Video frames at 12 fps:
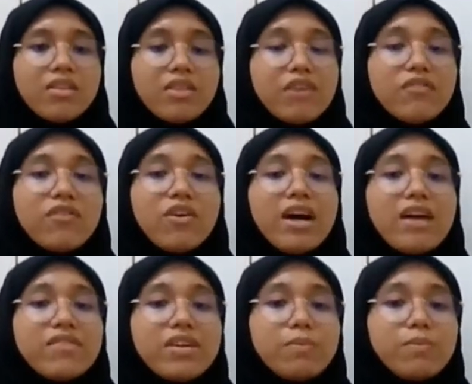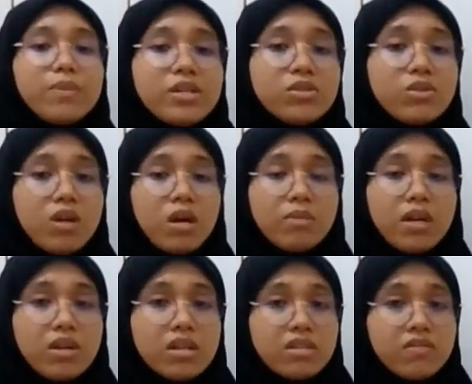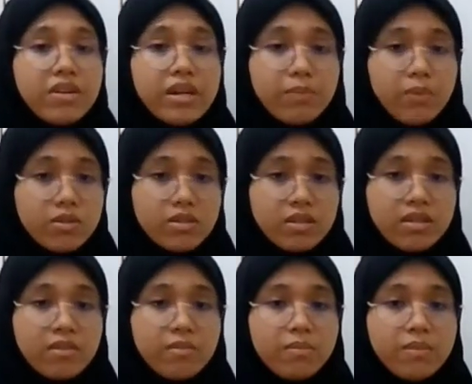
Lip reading: Therefore, having a place to calm down is very important